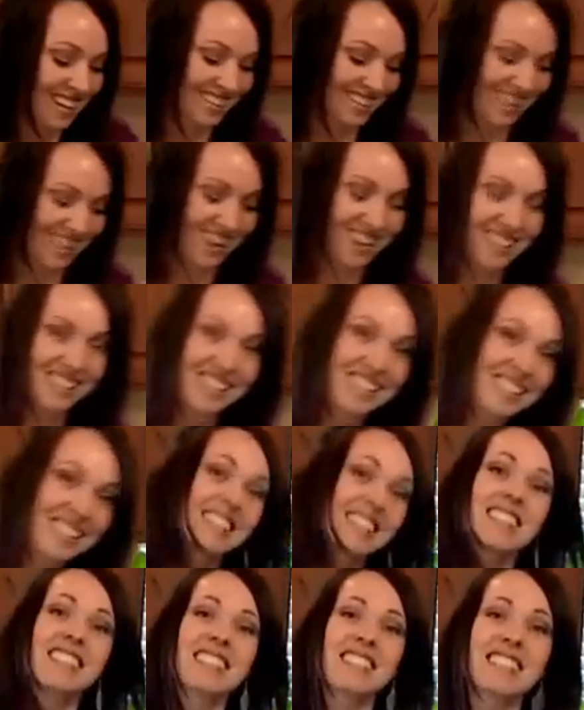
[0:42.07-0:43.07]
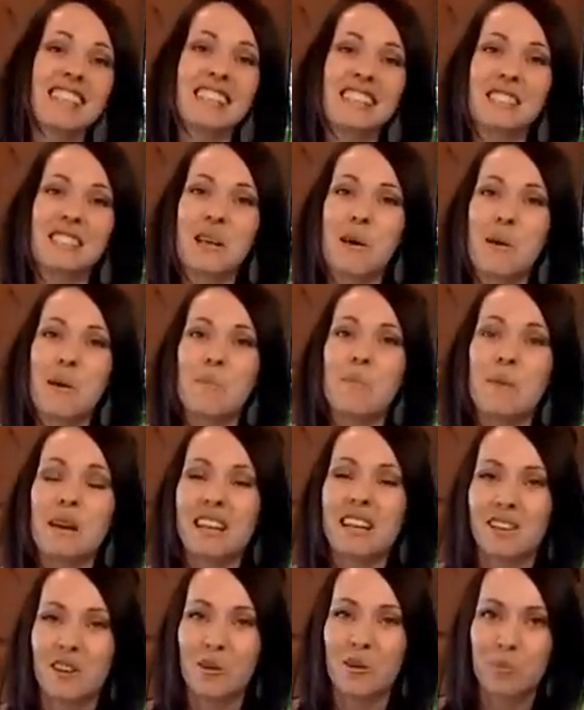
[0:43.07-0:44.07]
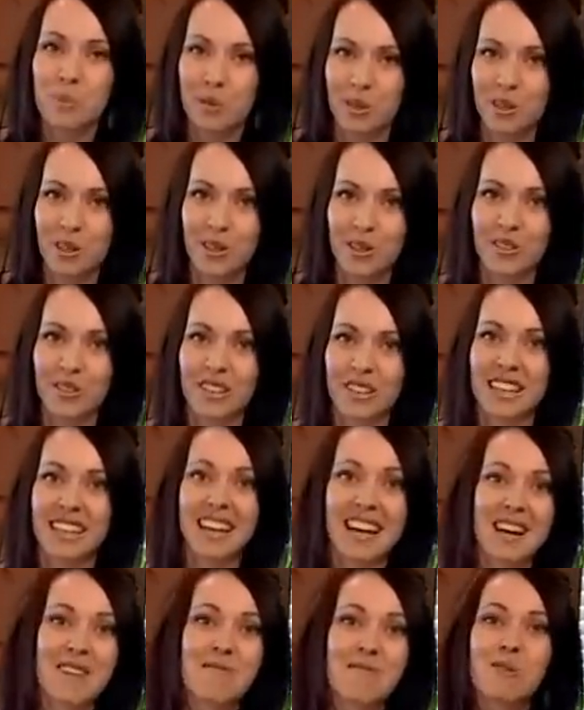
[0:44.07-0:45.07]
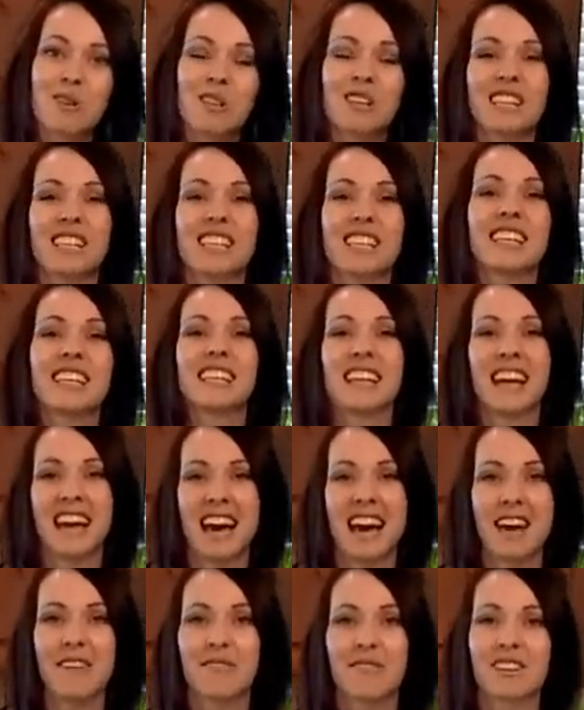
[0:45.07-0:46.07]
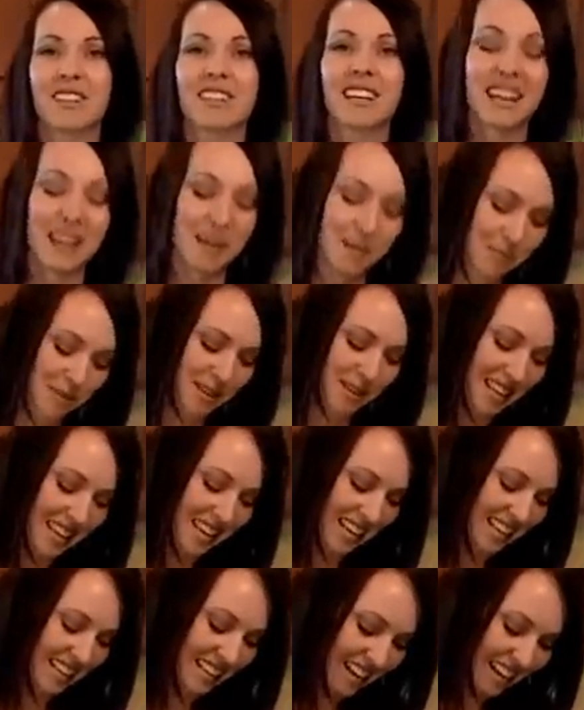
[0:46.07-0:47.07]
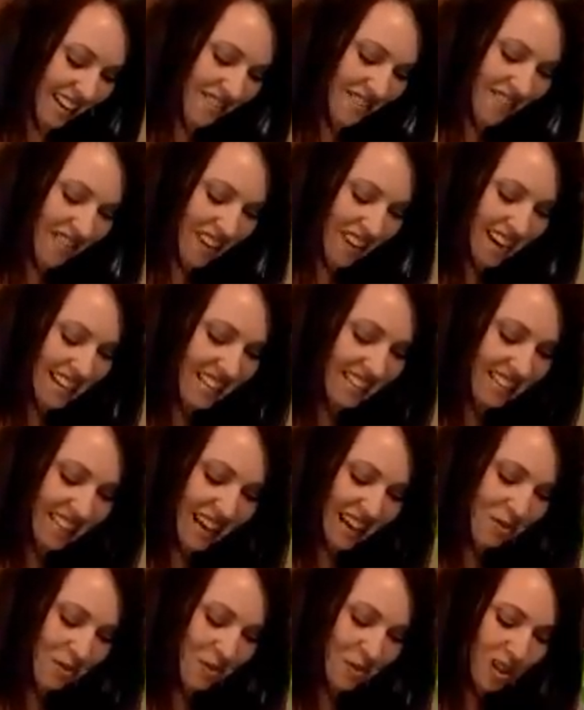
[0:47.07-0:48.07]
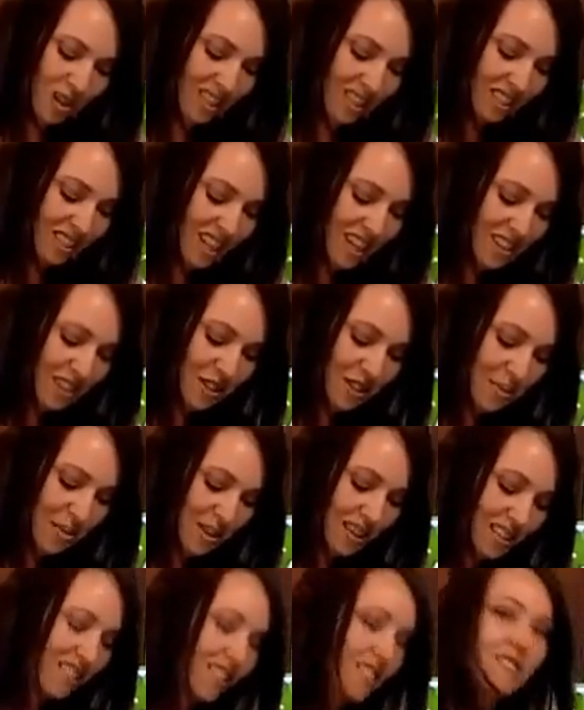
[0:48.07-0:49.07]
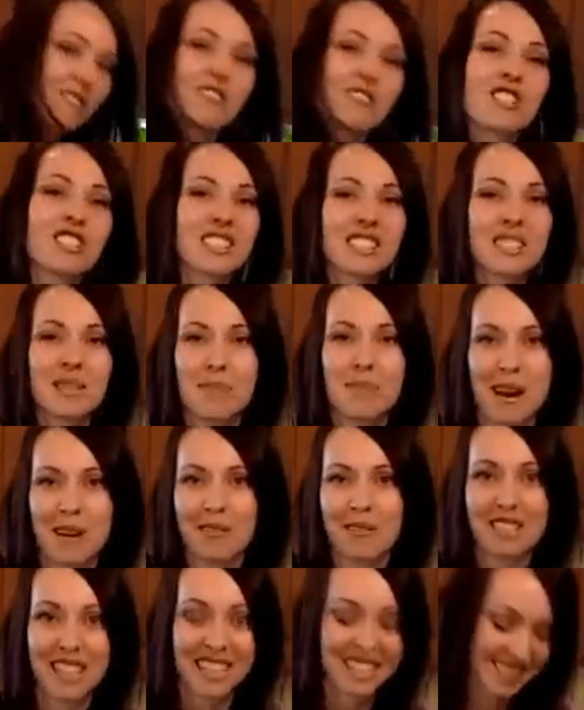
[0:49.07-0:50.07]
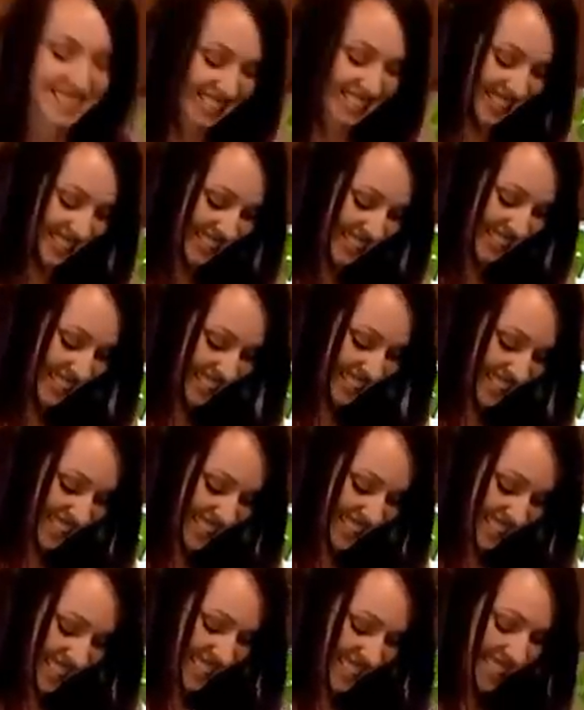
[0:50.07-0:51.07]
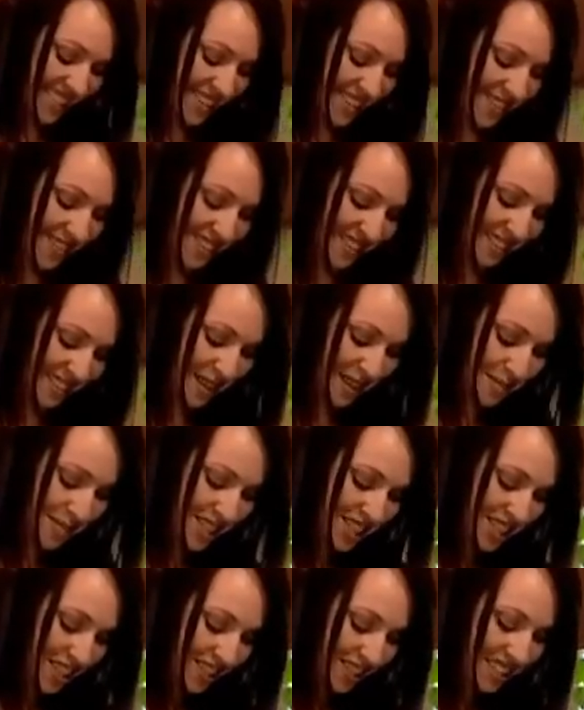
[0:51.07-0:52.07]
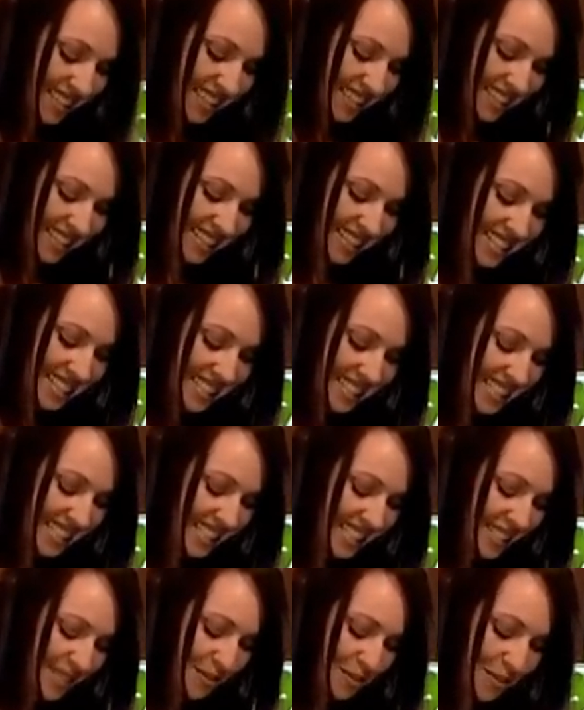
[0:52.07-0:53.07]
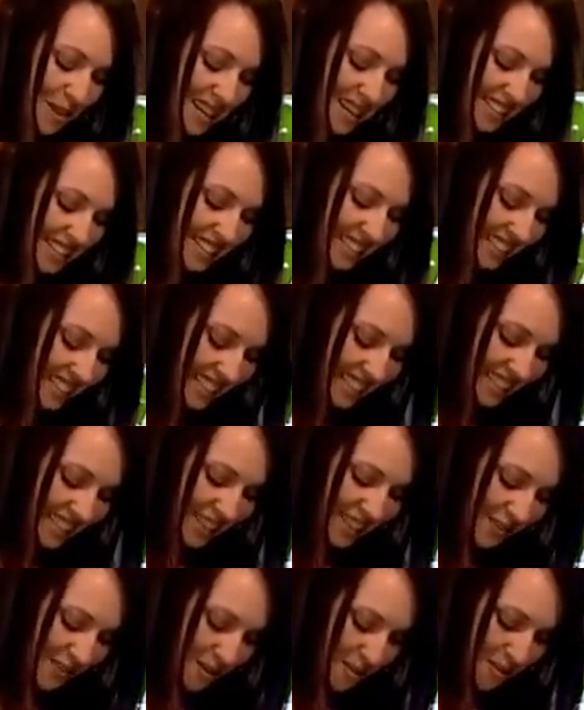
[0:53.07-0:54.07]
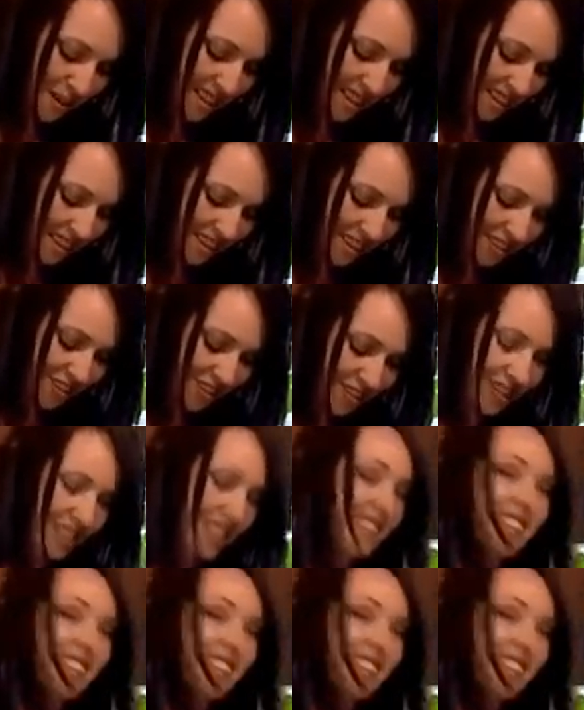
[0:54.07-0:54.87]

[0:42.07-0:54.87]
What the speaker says: And all it is mango puree, and we're going to need a half a cup. And I find that one large mango just about does it. So let me show you the easiest way to get into a mango.